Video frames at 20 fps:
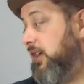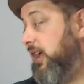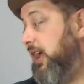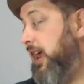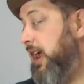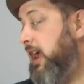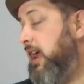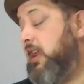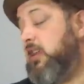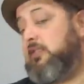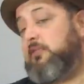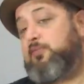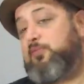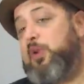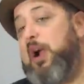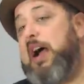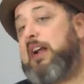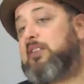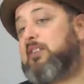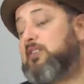and
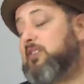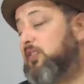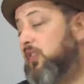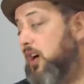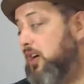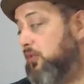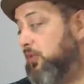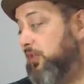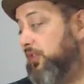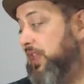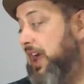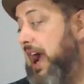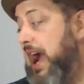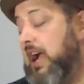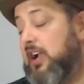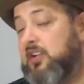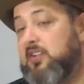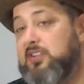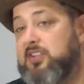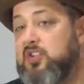practice along with that,
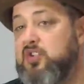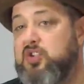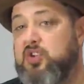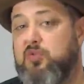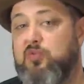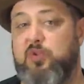because you should